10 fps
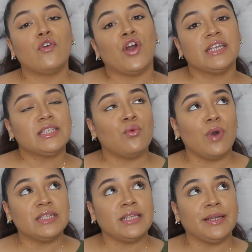of course it
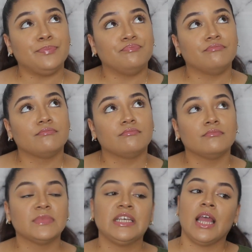wasn't
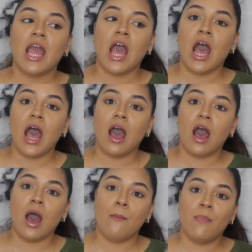
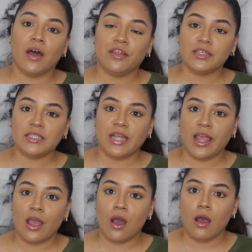a Mother's
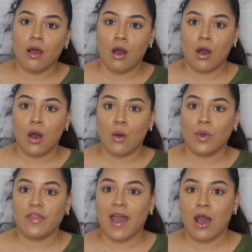Day haul
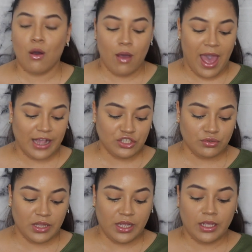without
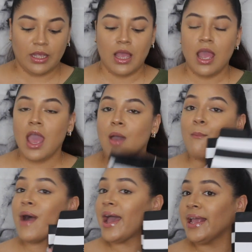actually
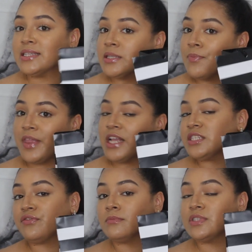buying some
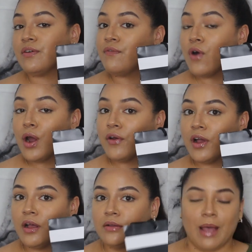things from
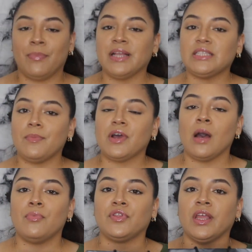Sephora. So I picked up a
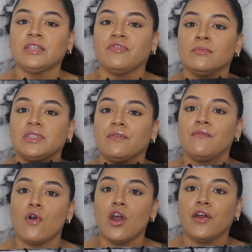couple things from
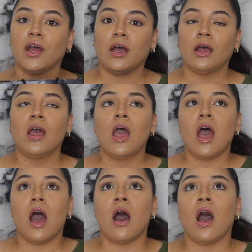Sephora.
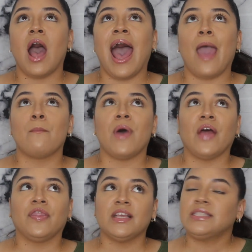I
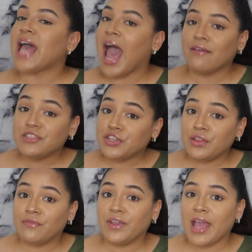bought this after
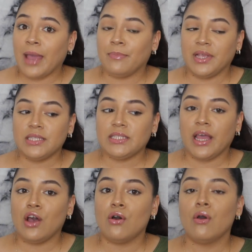the VIB
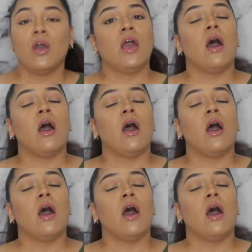sale.